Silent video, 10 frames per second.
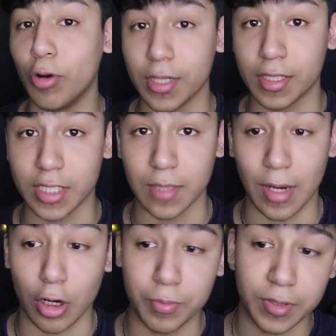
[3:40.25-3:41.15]
Go hit the
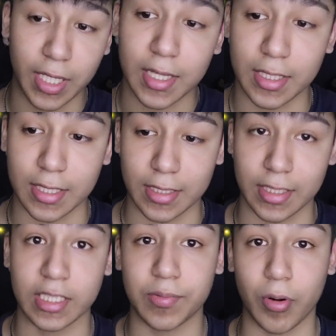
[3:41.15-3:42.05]
gym. I hope you take this
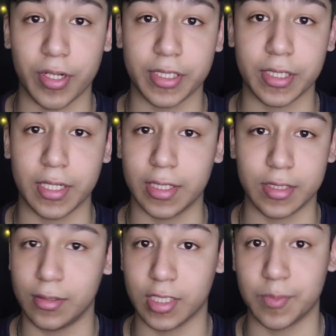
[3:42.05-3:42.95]
as inspiration
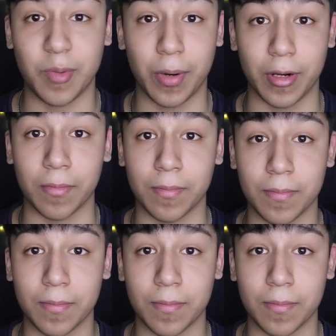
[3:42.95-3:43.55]
and just be better.